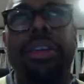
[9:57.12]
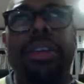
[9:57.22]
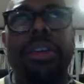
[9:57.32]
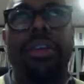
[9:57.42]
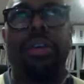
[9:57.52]

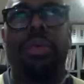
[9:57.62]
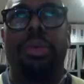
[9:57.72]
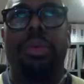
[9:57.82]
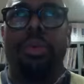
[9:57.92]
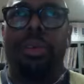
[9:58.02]
you know,
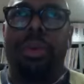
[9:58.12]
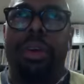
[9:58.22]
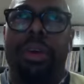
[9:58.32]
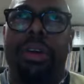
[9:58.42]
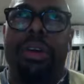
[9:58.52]
when
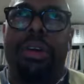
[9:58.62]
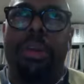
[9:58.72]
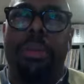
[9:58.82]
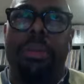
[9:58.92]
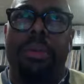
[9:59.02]
we
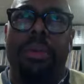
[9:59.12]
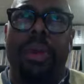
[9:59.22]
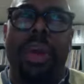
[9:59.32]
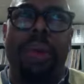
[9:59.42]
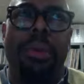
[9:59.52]
come up when we
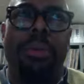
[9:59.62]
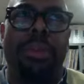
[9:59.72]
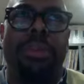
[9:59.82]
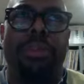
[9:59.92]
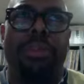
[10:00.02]
came up
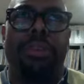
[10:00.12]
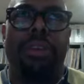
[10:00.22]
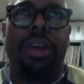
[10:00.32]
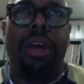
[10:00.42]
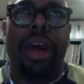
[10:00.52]
with this
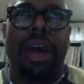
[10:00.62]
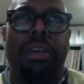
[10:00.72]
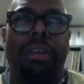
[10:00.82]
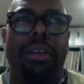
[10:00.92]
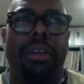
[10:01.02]

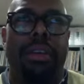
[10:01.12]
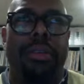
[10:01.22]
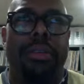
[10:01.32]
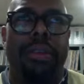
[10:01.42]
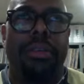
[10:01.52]
idea
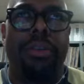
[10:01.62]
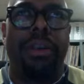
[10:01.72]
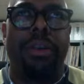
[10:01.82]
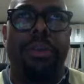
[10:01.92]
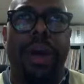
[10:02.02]
of of
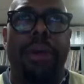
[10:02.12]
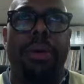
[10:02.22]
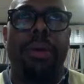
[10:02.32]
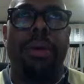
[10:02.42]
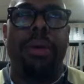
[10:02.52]
Chica
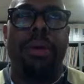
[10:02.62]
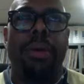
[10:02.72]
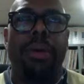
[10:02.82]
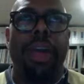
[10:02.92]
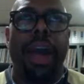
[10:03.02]
Power,
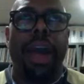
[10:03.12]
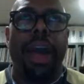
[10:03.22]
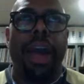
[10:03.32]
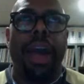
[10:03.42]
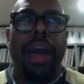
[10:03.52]
the
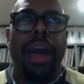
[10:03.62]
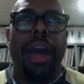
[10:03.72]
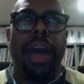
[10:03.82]
idea